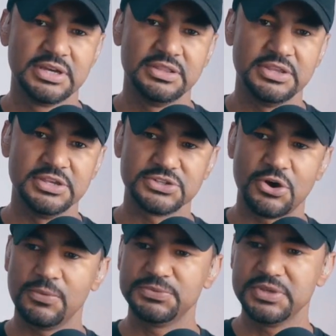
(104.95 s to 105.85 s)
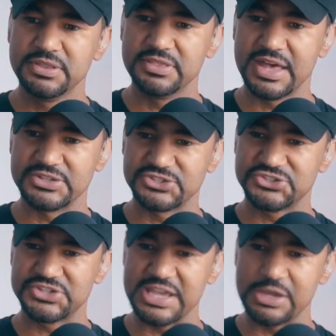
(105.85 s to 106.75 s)
There's often that
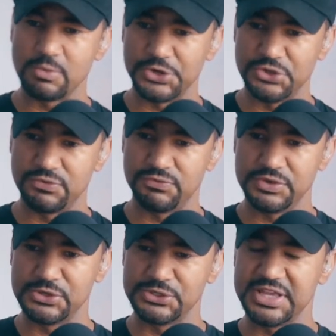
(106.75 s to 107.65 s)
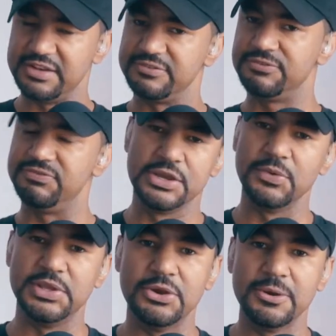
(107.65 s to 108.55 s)
state where you feel
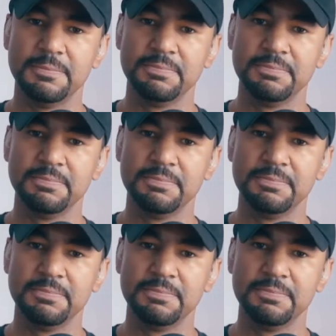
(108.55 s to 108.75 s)
inferior